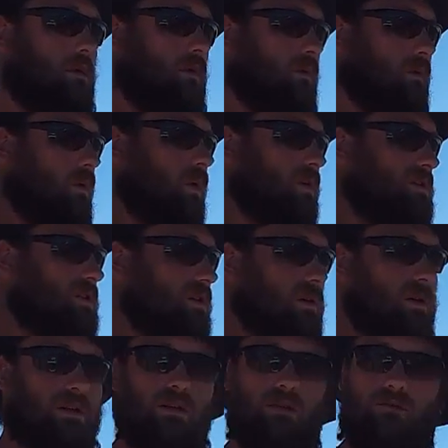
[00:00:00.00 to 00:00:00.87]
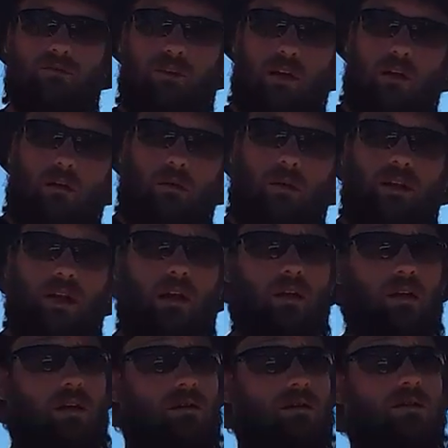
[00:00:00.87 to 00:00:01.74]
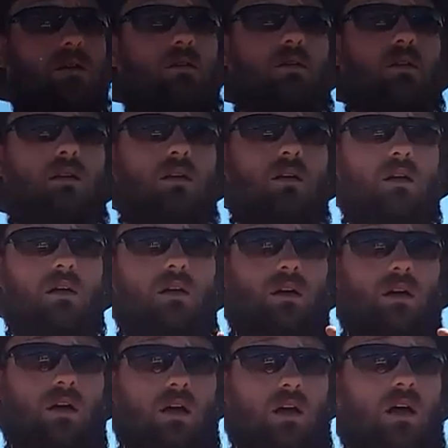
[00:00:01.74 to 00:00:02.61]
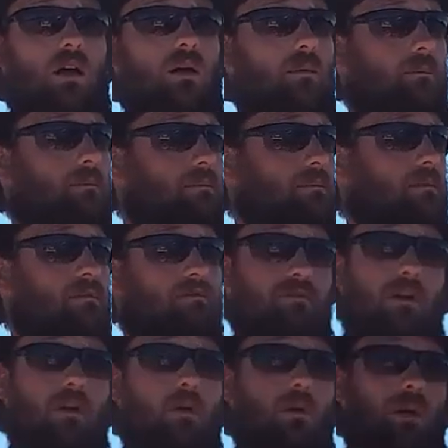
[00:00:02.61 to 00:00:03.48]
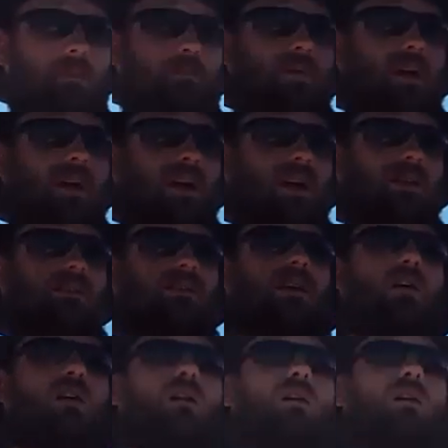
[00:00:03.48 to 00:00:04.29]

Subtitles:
Once you get your farrowing down in Arizona, farrowing pens